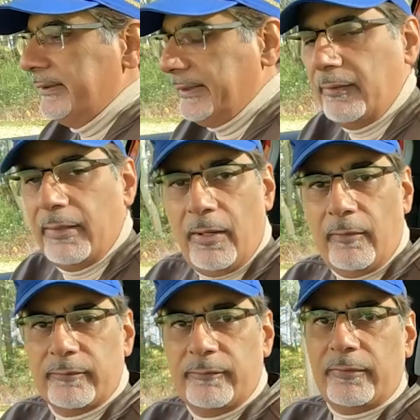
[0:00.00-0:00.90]
interior
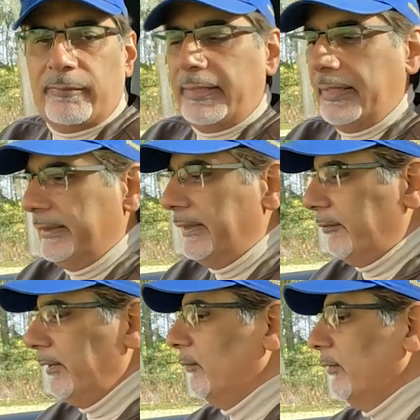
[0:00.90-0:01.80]
of the Volkswagen
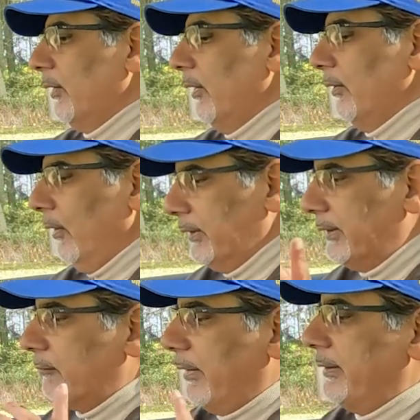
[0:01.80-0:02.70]
ID.3 will go, oh,
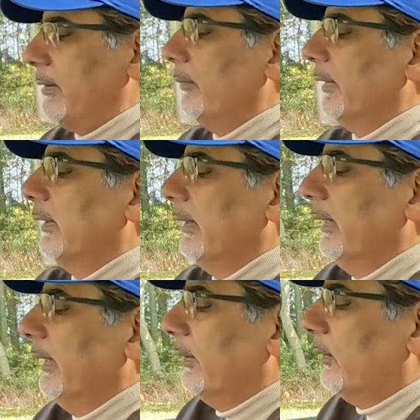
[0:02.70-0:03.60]
this is very similar.
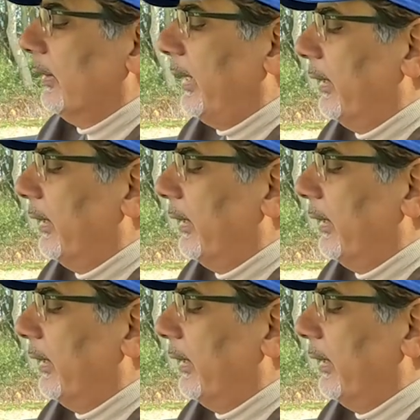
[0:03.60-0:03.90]
It's got